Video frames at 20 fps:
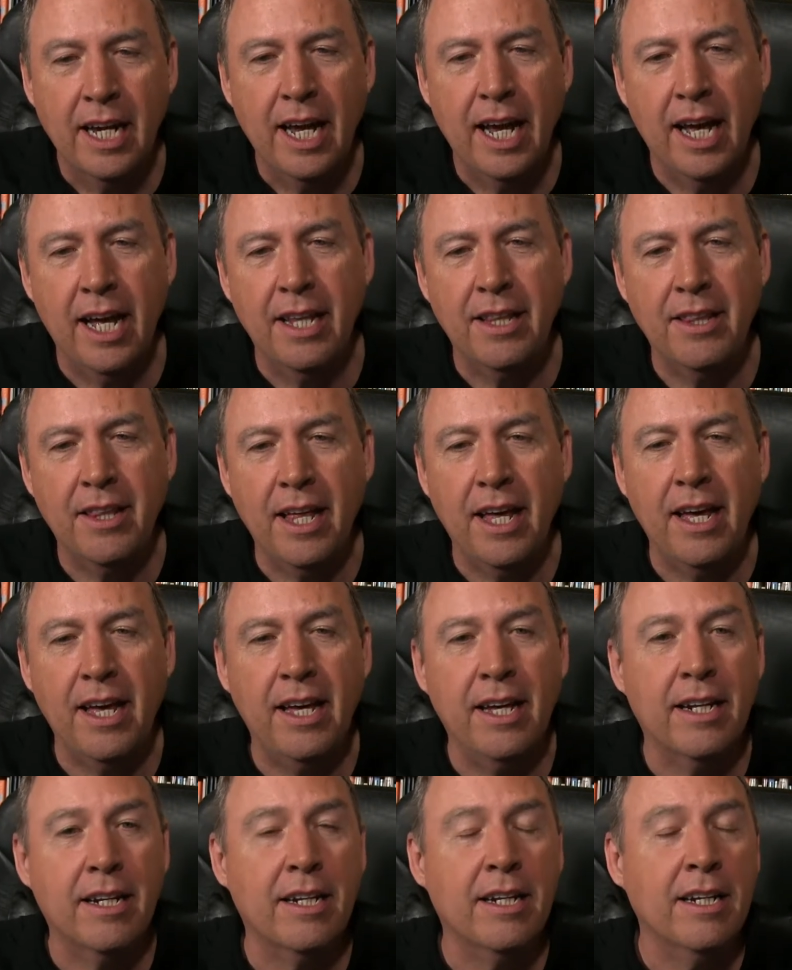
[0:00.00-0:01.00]
and
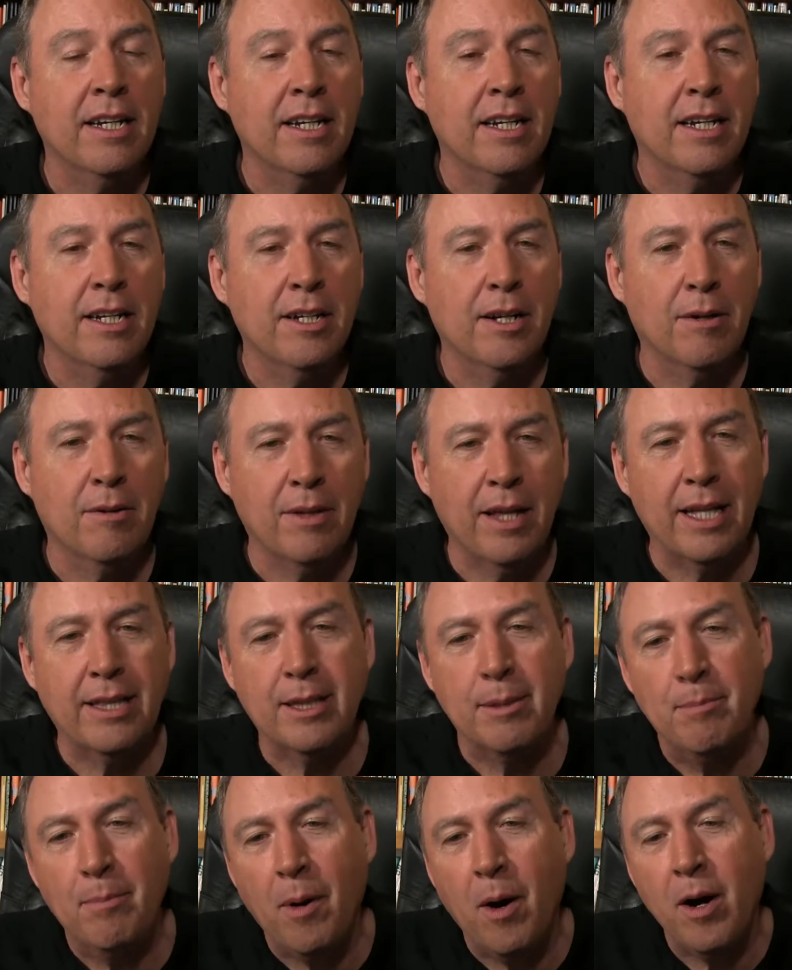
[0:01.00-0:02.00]
then you know let
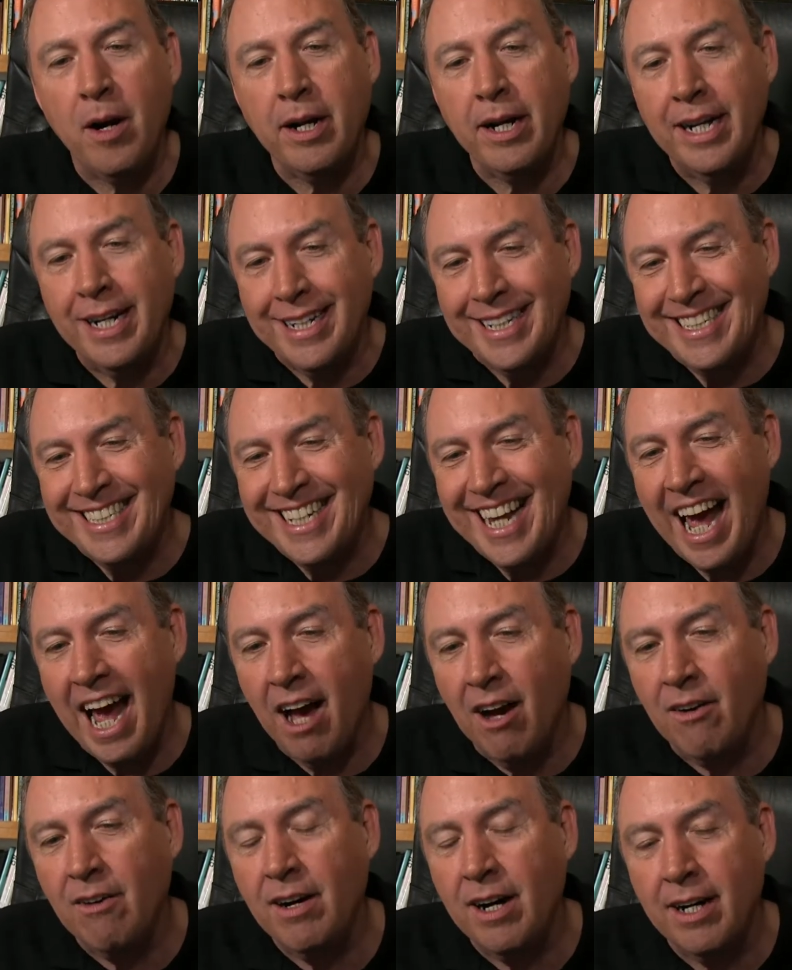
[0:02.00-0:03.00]
the market
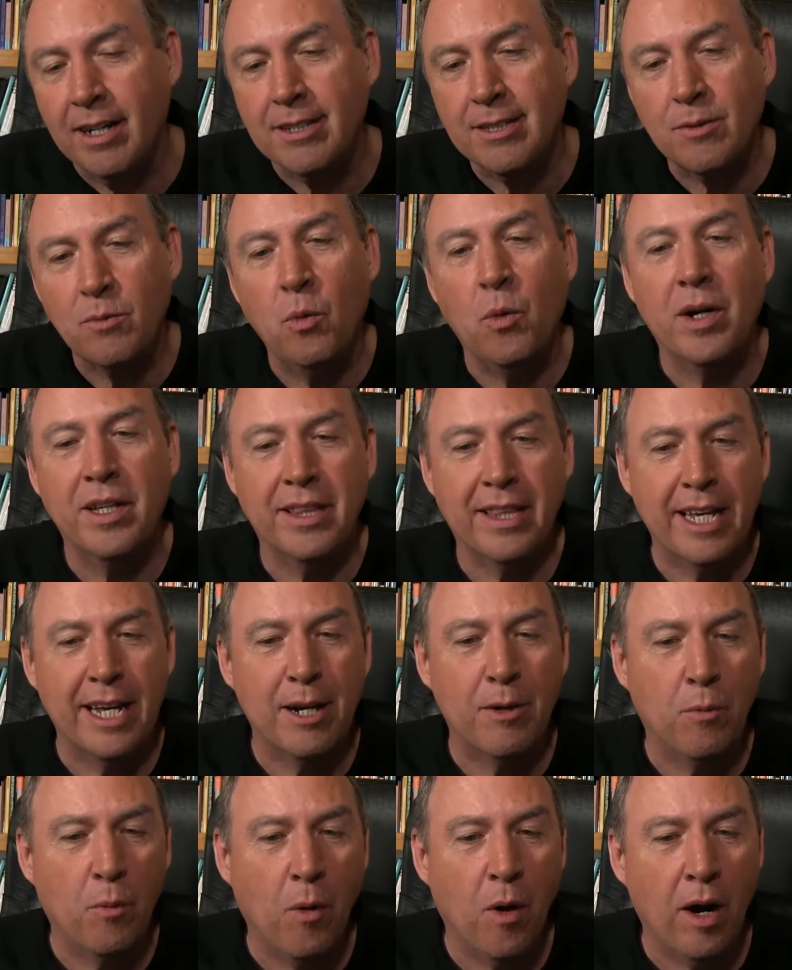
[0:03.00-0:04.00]
tell us what
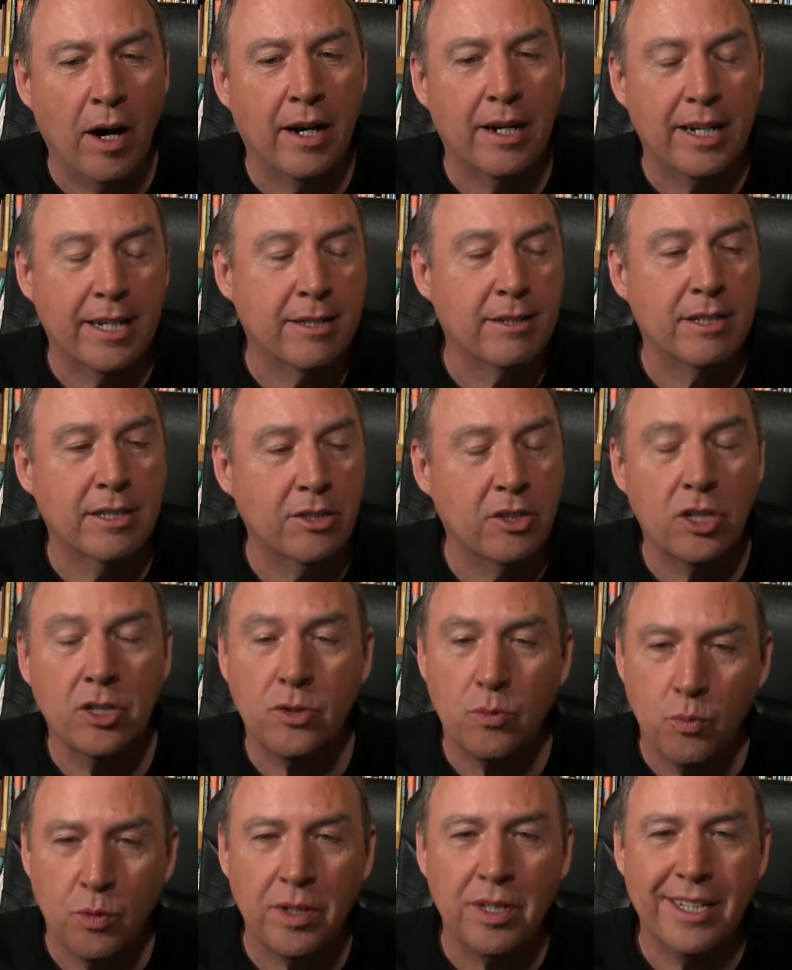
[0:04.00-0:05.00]
they want and
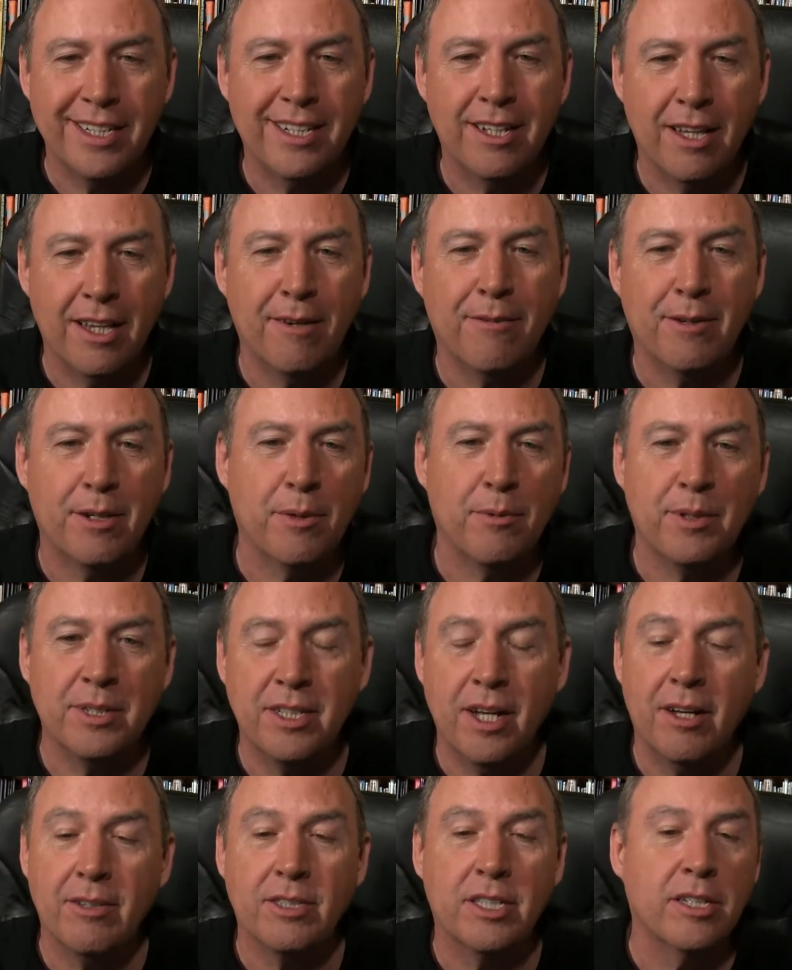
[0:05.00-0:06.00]
just really deliver the
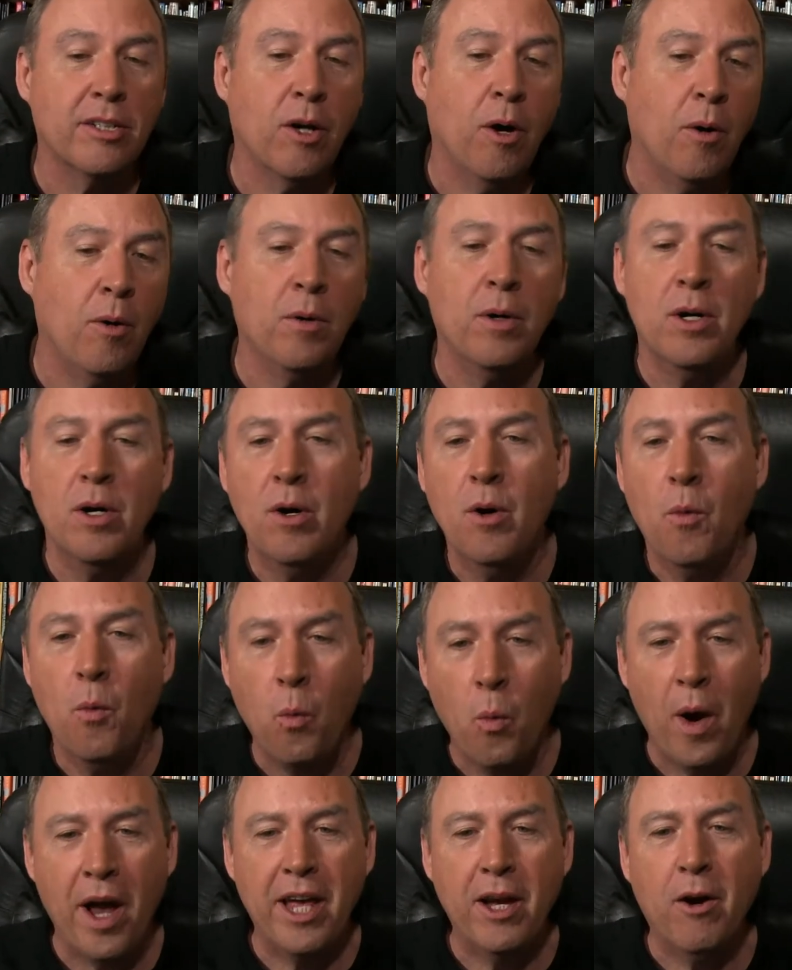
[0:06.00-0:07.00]
results and go
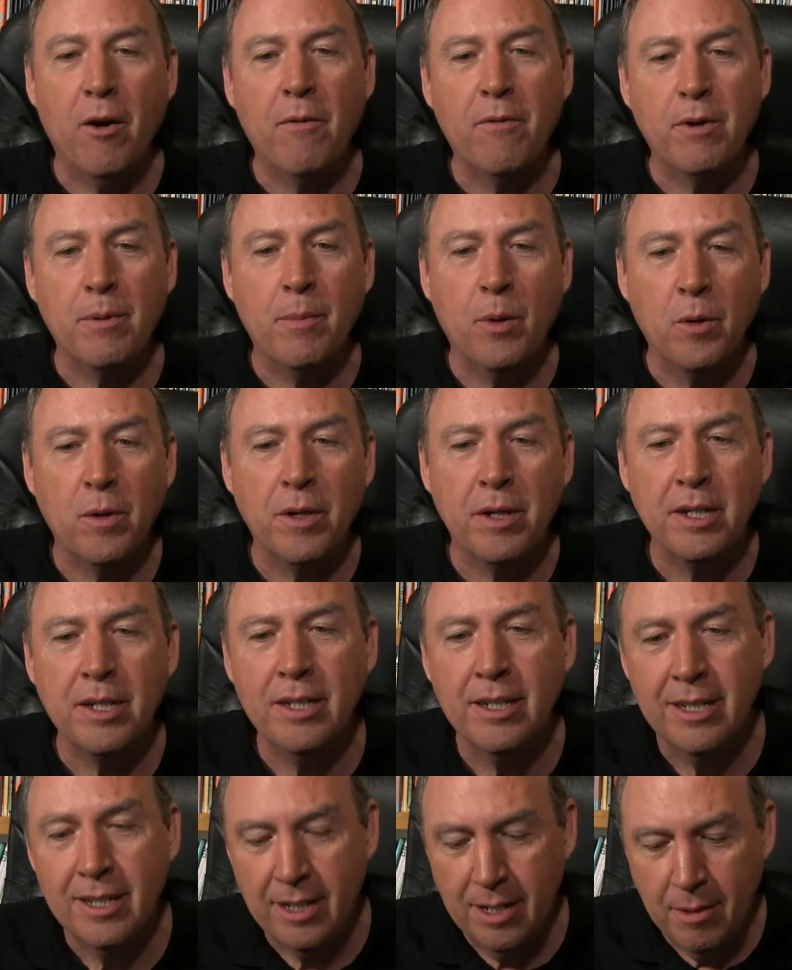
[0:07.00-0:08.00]
way overboard
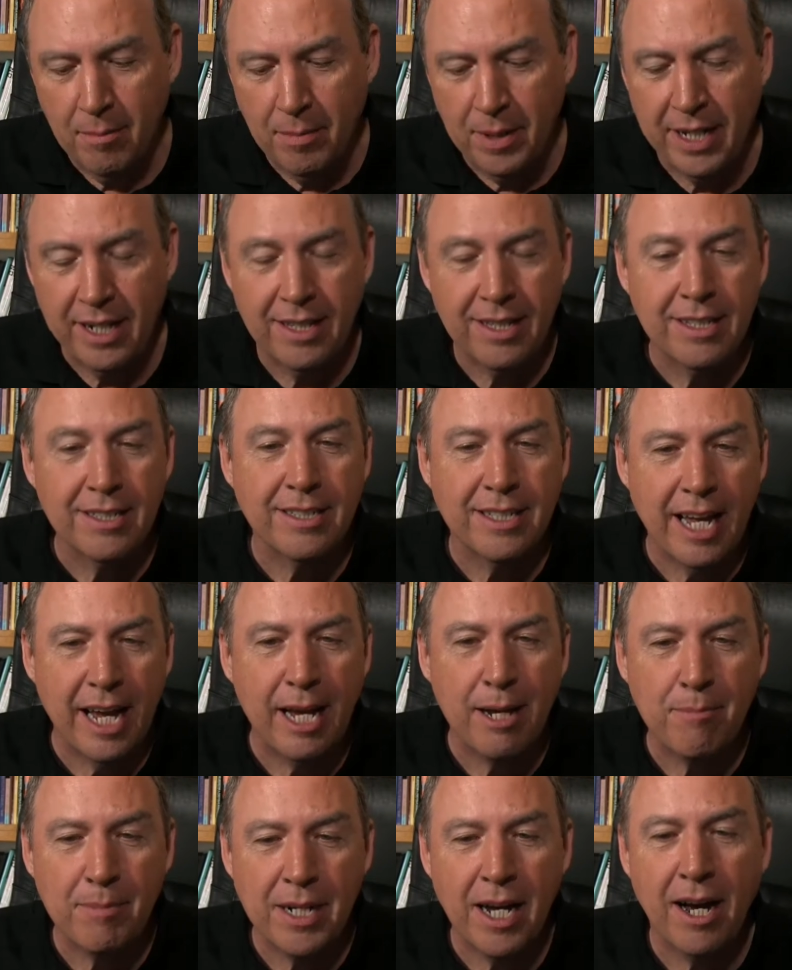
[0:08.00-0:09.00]
but at the
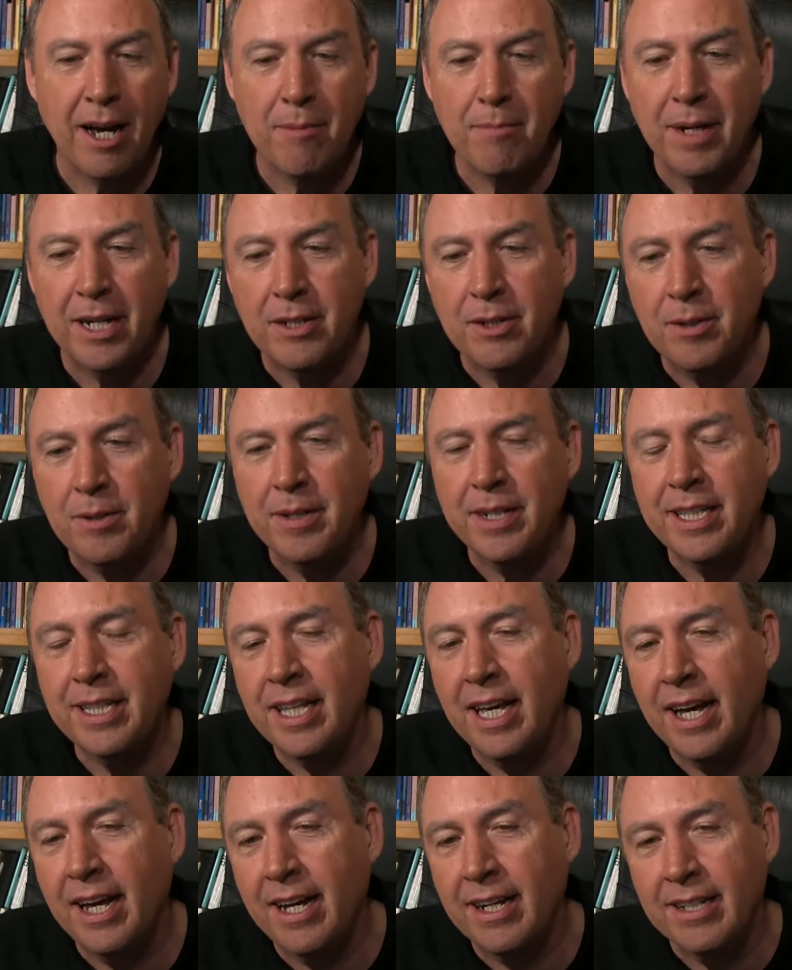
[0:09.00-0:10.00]
same time, by doing
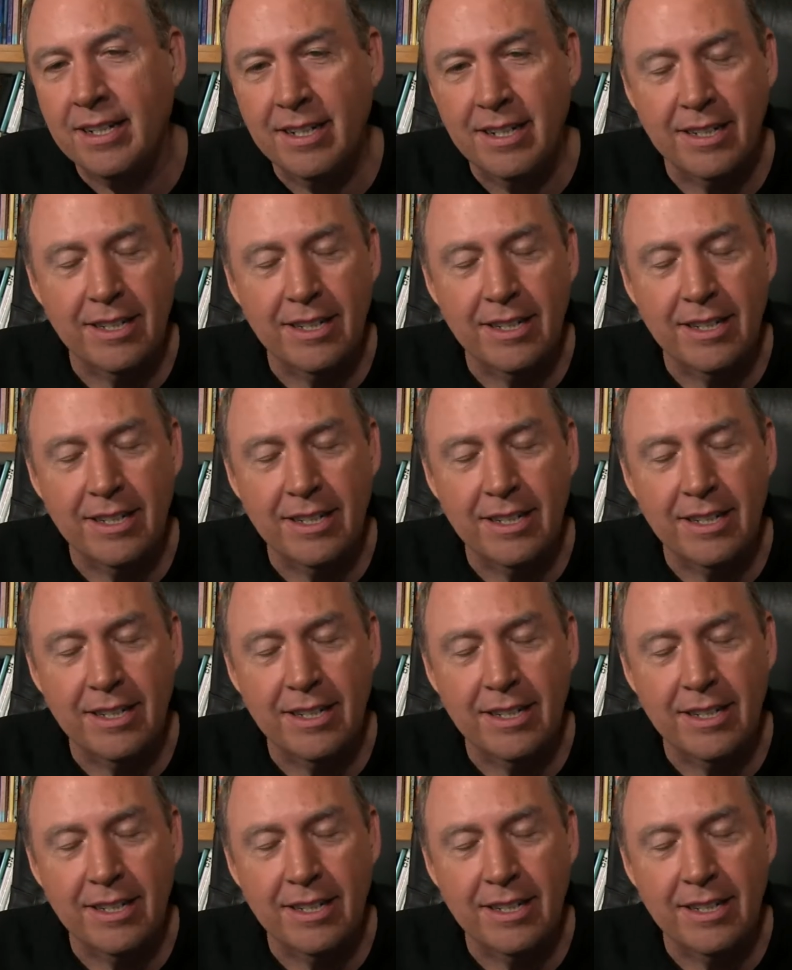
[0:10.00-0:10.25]
that,